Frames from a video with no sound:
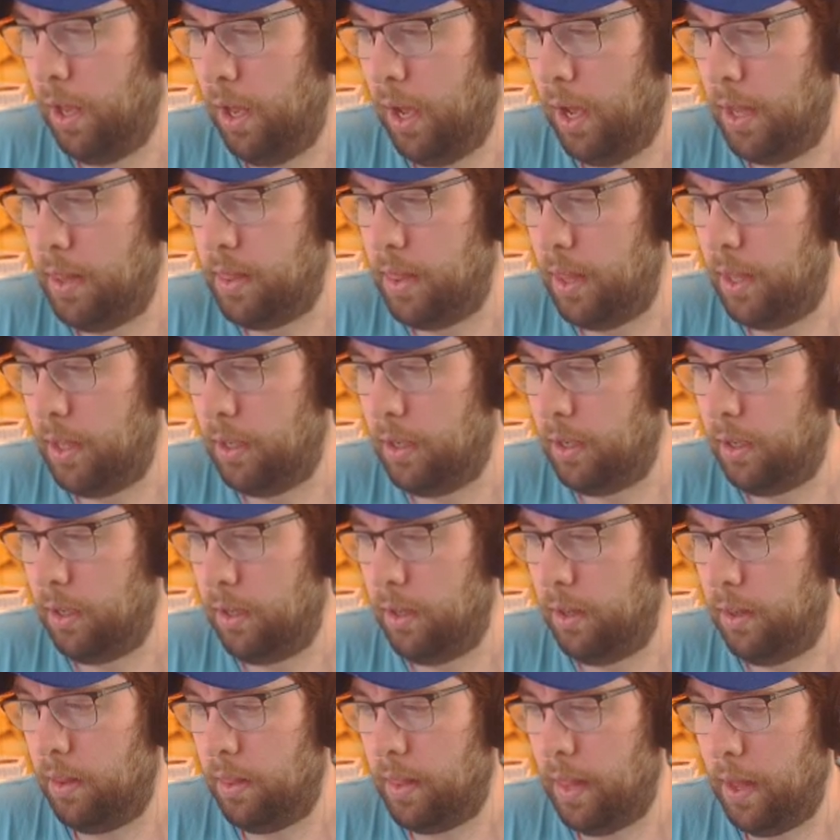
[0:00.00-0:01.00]
I think
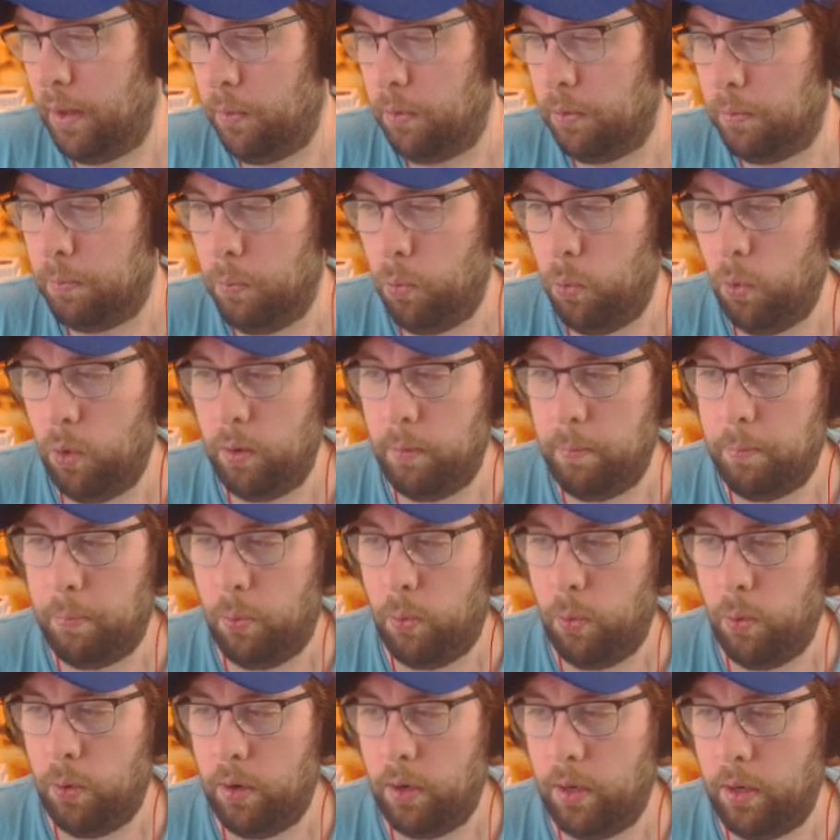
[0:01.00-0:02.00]
that was more
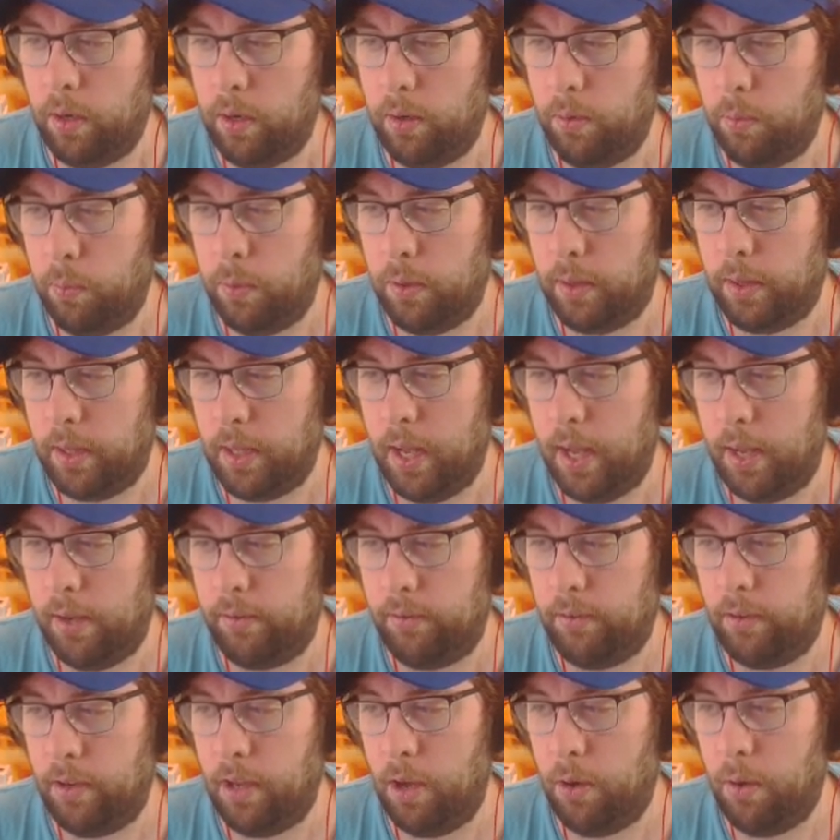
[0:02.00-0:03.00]
important with the
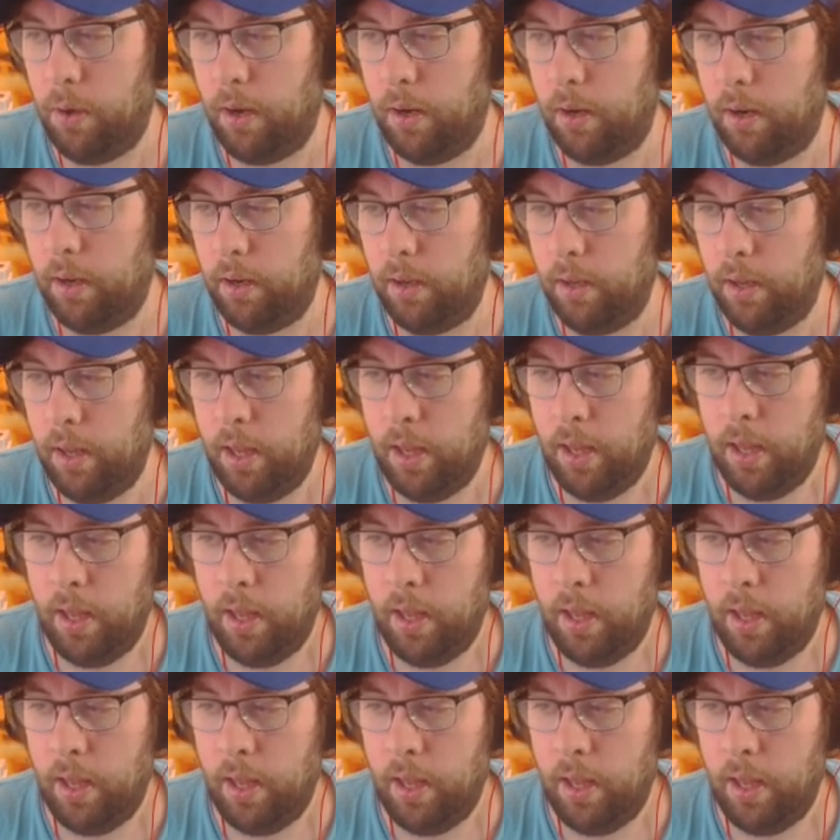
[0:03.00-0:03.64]
ICO era.